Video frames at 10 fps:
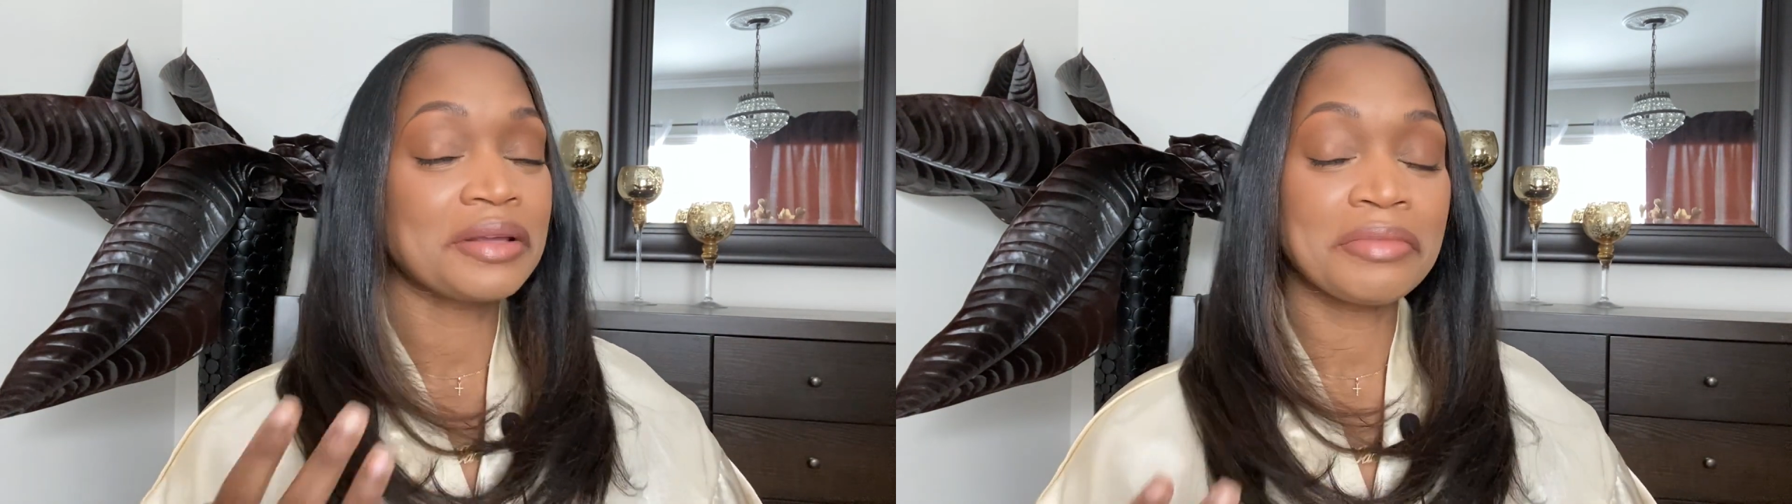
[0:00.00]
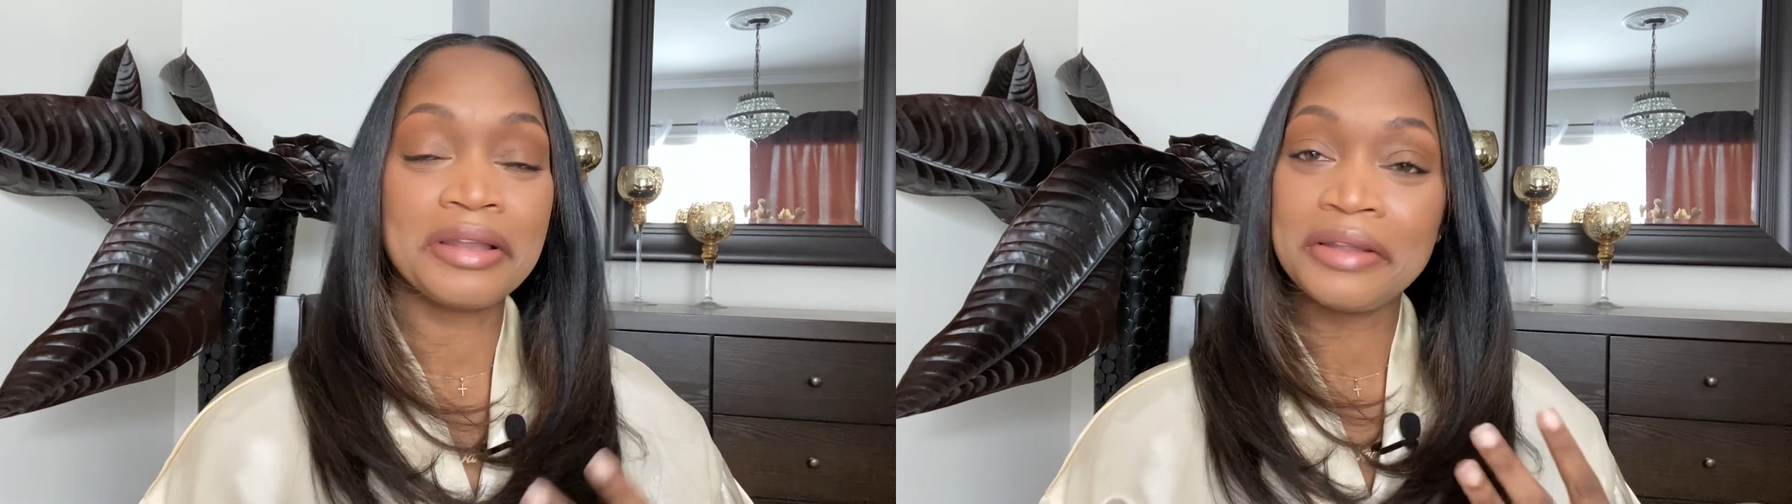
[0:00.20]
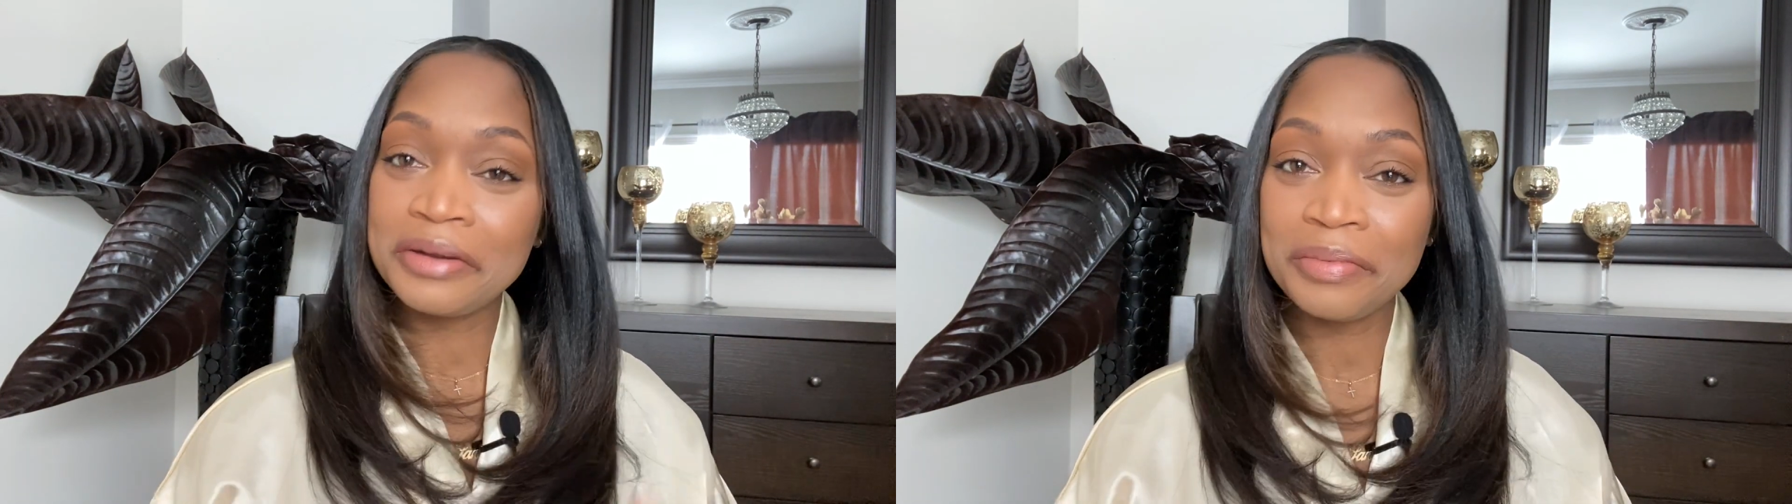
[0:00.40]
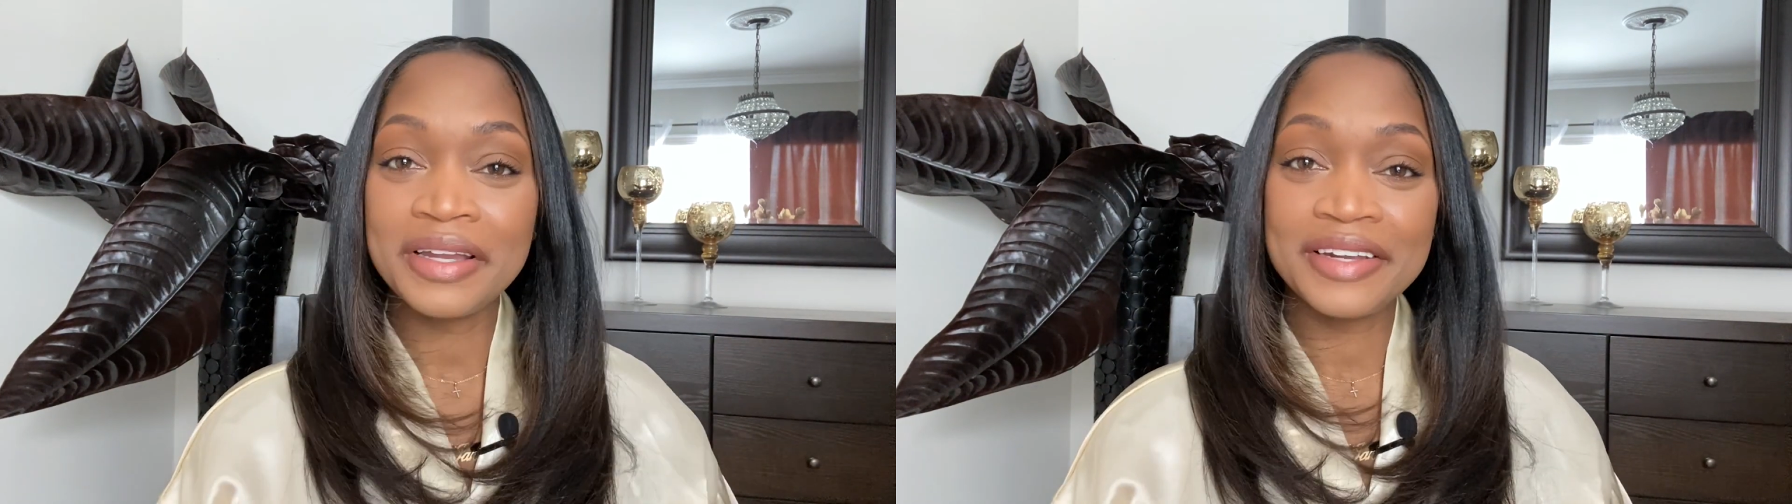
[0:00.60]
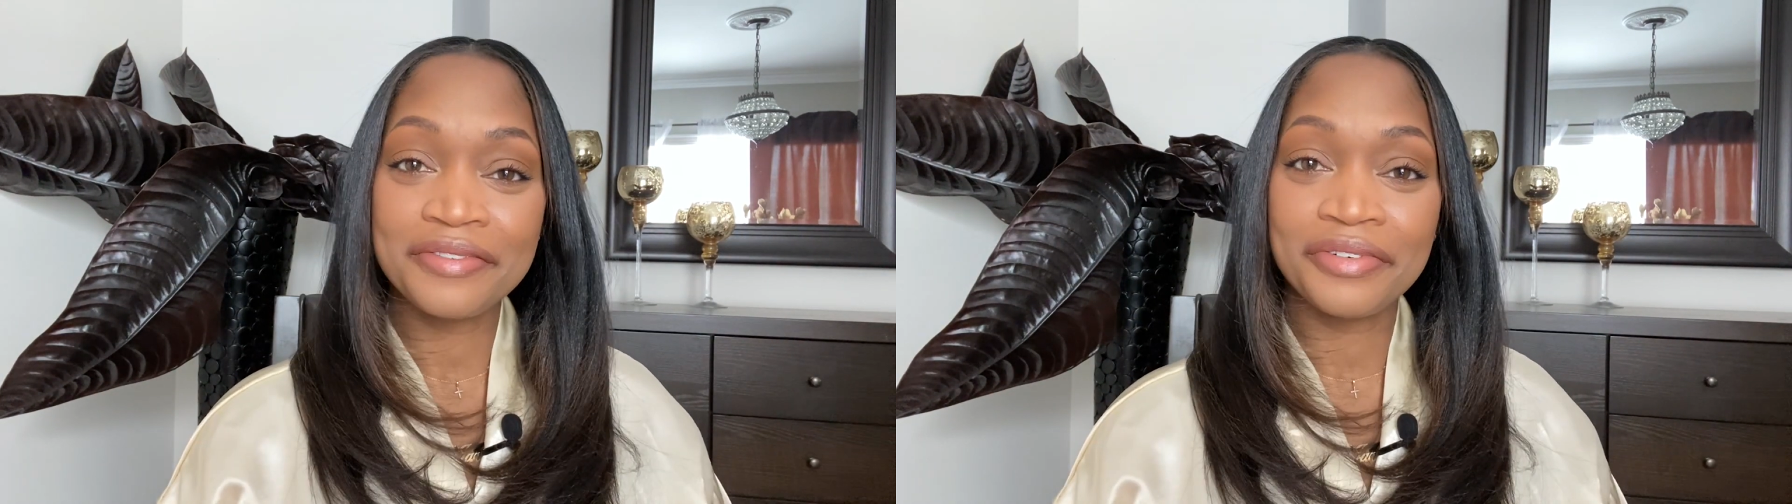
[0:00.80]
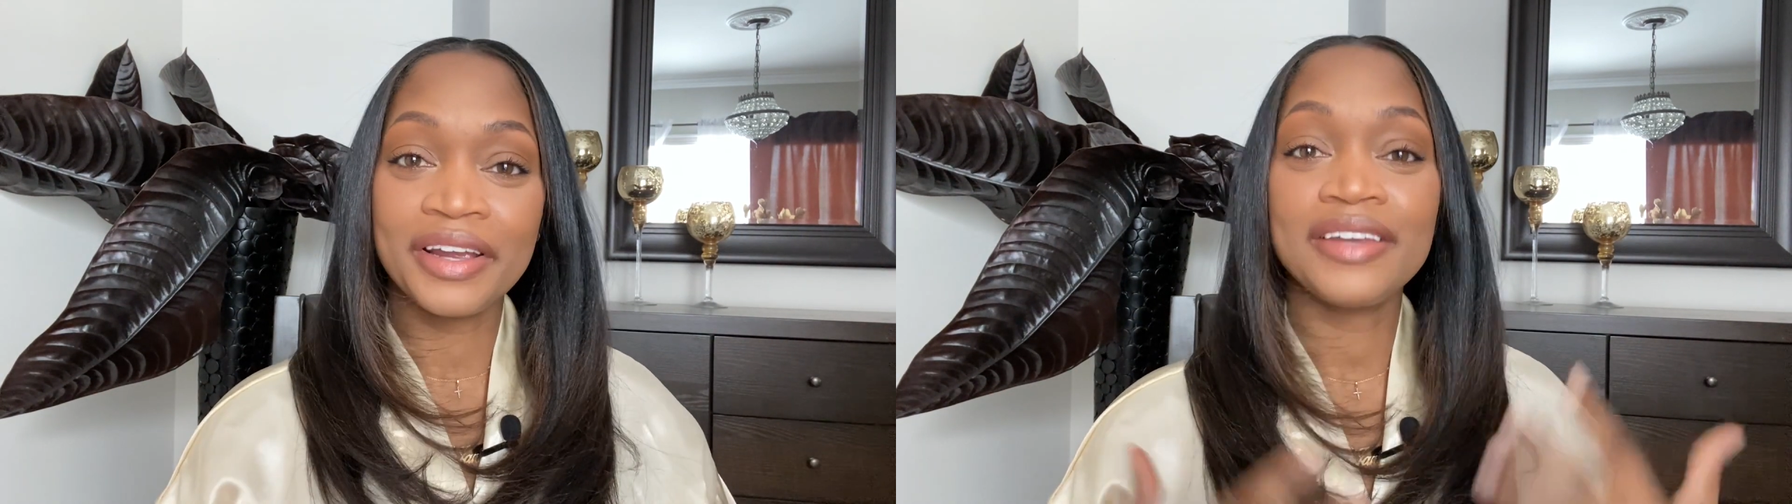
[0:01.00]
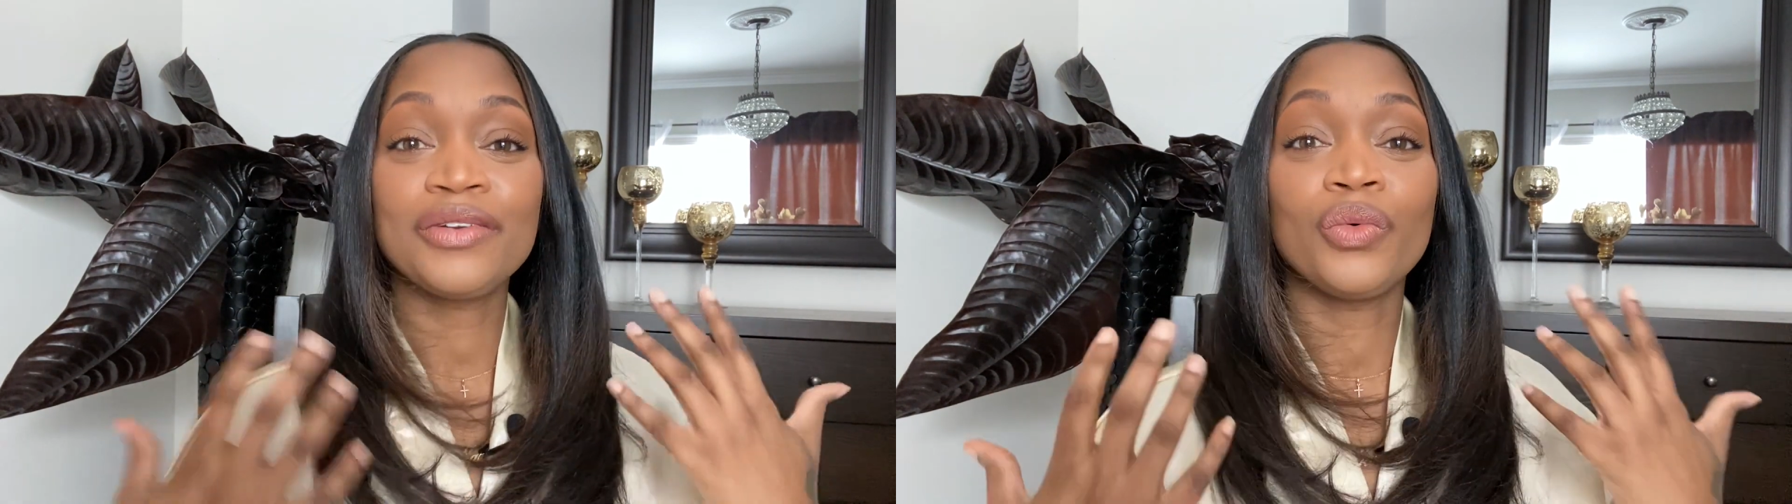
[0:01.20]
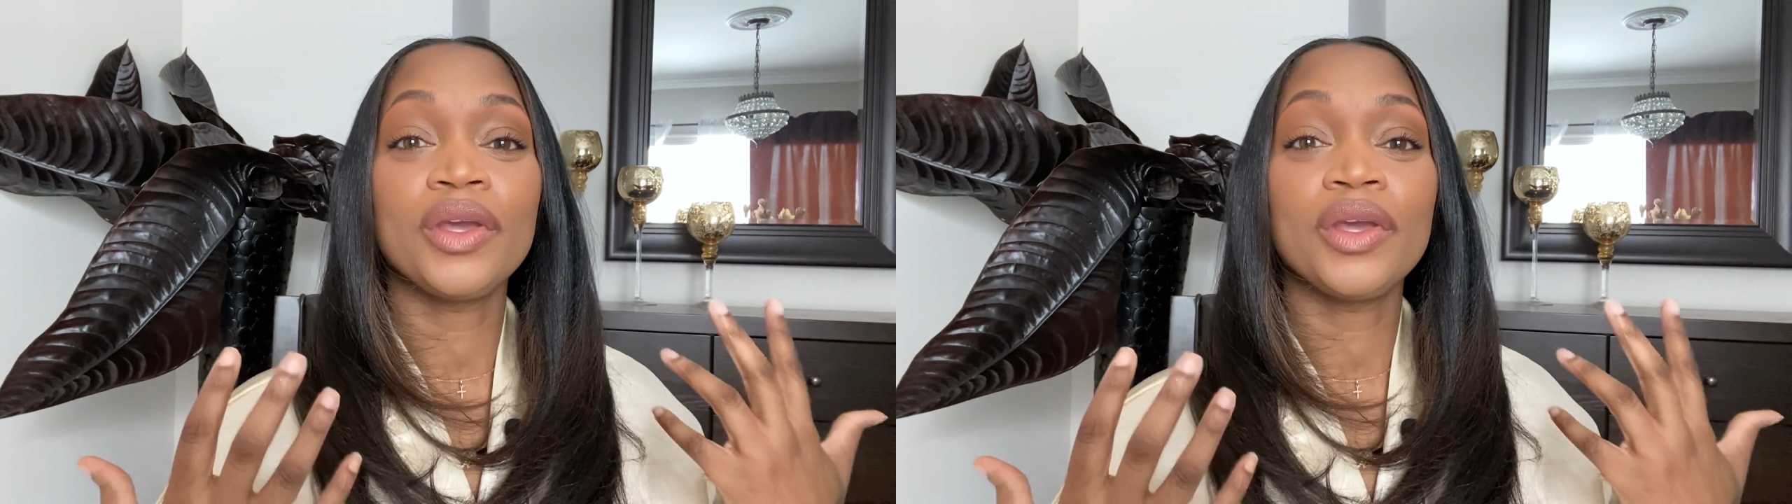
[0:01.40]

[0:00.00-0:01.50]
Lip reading: something a little bit different.